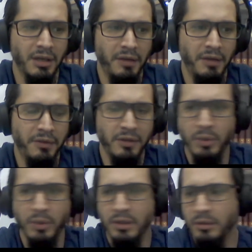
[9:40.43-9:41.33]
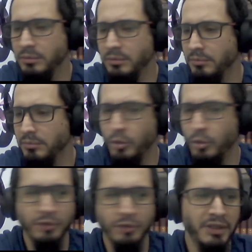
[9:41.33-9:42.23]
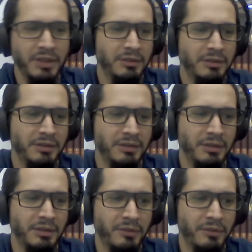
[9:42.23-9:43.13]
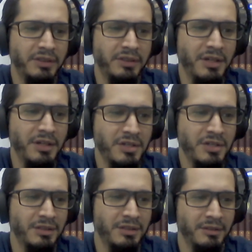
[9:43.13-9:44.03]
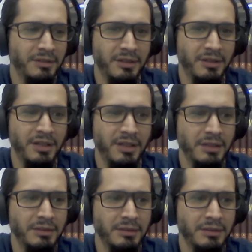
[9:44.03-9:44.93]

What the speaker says: I think we know most of the technician. Next slide.